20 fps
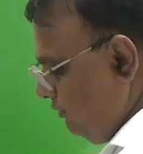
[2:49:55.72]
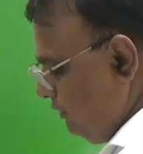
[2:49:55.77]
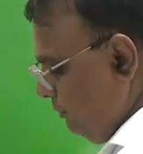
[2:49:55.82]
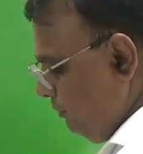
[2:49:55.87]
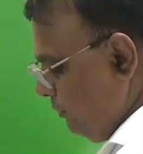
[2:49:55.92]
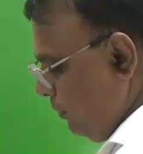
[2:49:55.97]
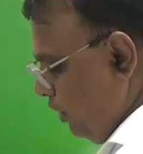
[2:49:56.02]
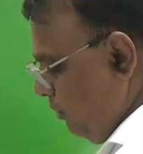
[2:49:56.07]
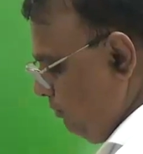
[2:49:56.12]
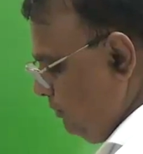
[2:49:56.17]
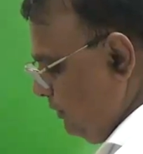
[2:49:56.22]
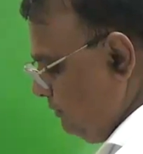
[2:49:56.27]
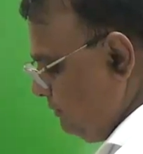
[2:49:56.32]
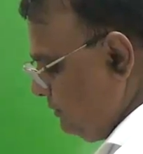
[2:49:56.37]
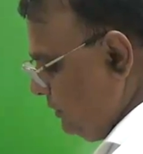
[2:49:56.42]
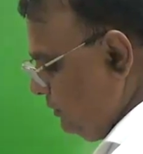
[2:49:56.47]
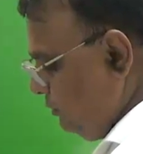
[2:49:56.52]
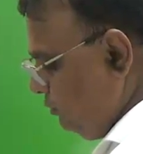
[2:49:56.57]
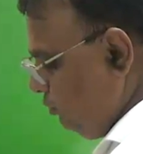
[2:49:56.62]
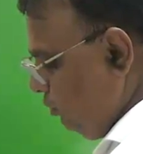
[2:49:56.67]
problems
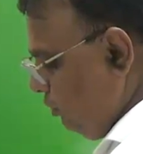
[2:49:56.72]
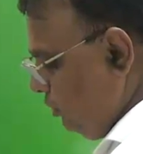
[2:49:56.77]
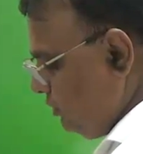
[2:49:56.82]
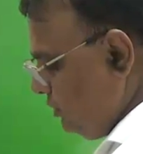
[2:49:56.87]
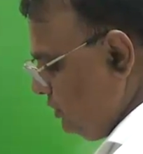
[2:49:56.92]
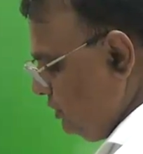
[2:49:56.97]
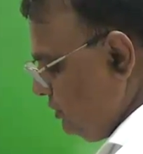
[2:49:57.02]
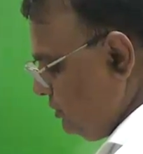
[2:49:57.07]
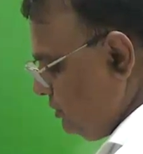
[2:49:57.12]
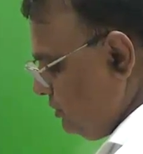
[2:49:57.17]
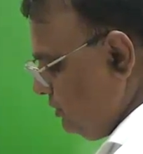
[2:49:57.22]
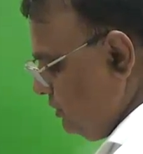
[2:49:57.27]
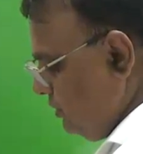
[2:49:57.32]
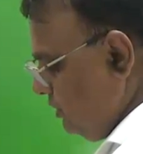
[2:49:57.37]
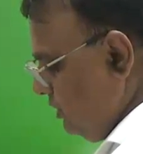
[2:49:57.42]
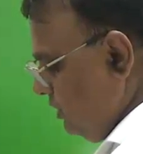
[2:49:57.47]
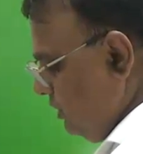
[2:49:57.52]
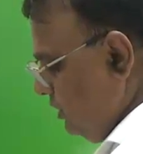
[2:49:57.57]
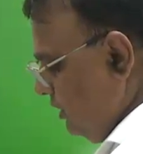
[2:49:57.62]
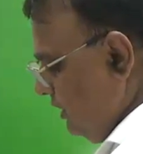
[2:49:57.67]
in Northeast
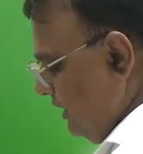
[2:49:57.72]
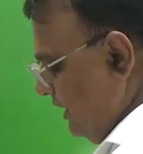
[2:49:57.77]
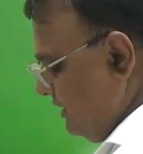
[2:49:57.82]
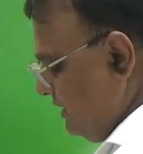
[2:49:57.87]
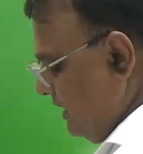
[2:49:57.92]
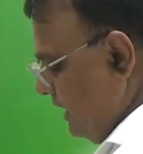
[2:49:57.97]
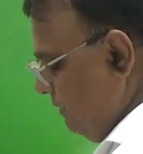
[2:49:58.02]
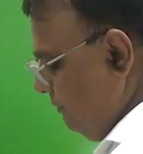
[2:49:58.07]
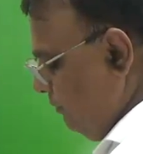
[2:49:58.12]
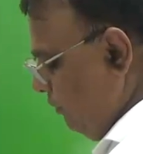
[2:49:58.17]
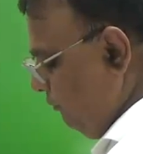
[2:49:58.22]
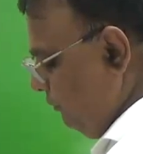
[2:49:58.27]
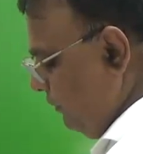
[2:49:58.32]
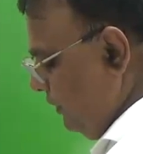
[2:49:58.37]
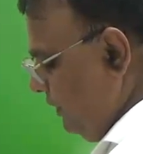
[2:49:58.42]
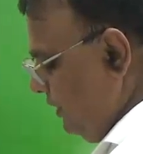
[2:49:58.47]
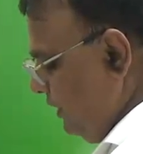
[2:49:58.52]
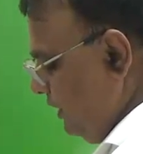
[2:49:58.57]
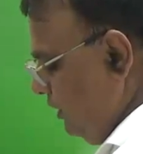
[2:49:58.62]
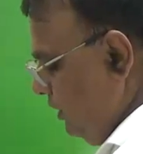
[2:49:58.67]
regime of
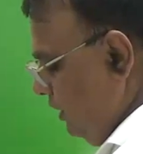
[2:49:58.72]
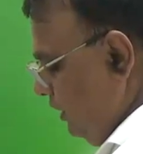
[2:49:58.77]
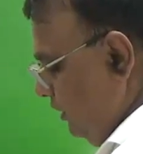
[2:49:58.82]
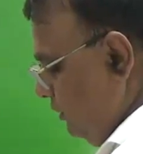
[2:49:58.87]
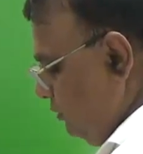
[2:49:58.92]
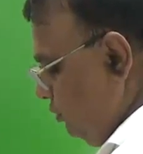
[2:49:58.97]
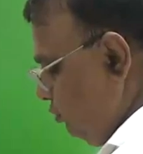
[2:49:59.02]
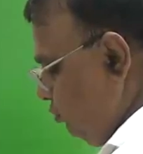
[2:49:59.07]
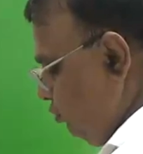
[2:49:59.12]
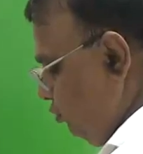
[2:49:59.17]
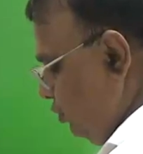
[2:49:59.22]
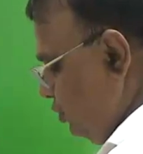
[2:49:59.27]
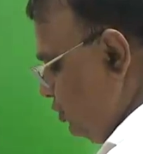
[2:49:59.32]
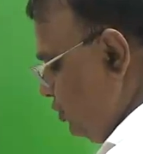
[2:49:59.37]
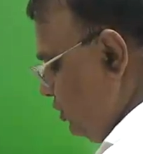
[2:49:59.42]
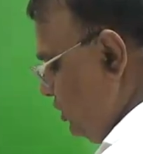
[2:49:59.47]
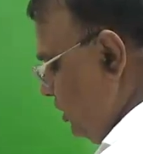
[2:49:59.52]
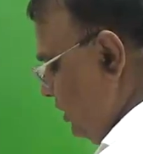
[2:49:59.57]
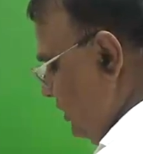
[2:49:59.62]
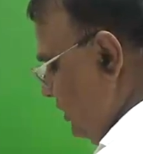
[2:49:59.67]
India. So question